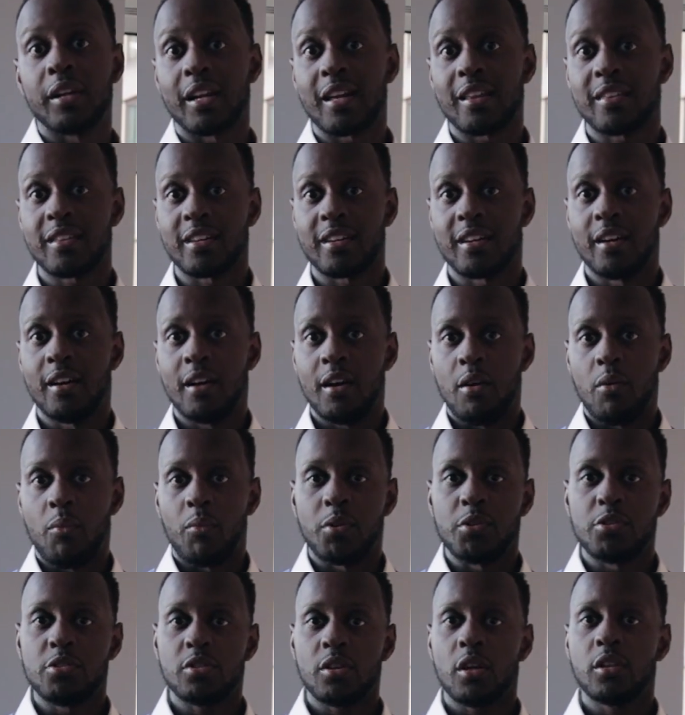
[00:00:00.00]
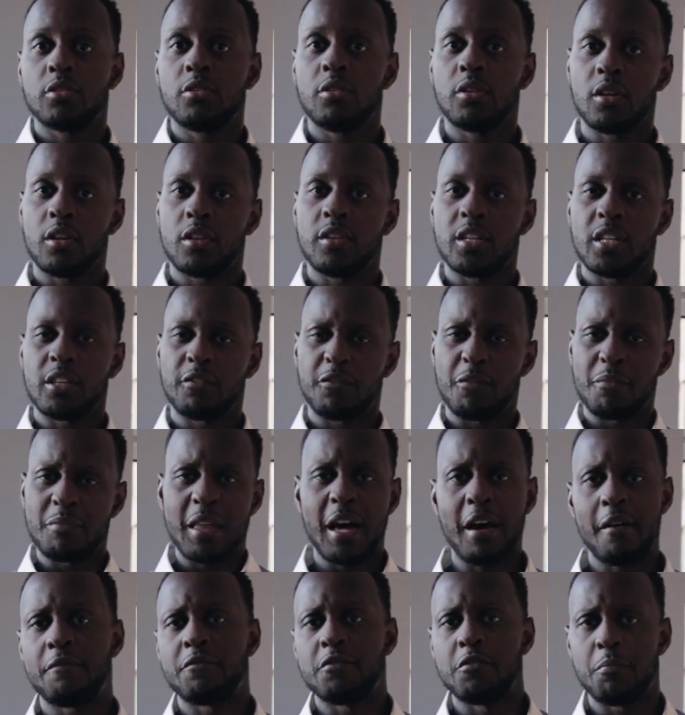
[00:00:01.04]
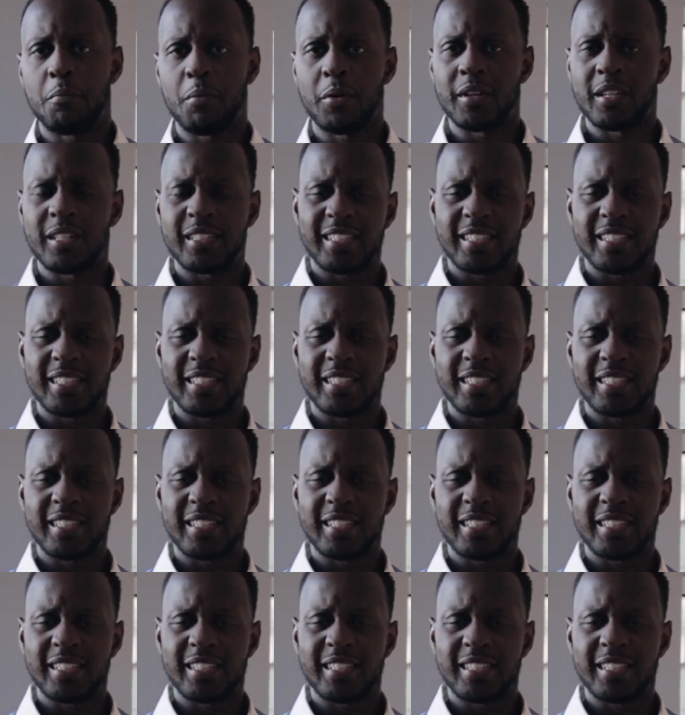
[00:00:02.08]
And I think when you start to look at things from that viewpoint,